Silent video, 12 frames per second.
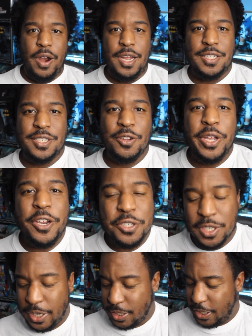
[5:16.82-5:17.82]
right, so
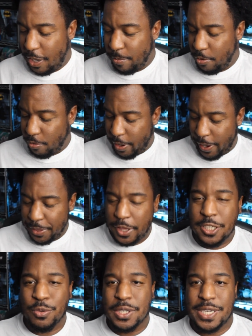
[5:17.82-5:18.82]
here's an example, right?
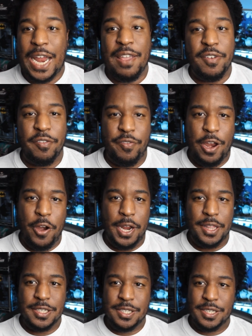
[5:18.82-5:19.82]
This one's not even a
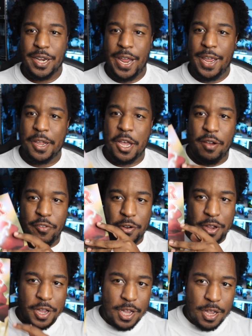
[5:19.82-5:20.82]
variant. This is an A
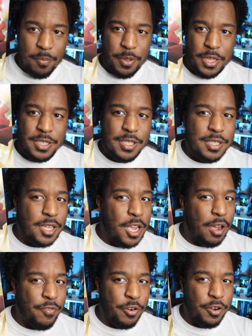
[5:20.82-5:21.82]
cover, but this is the
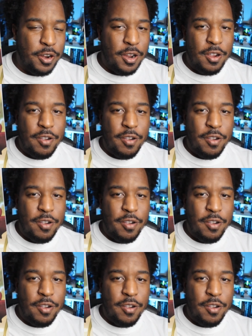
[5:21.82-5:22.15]
cover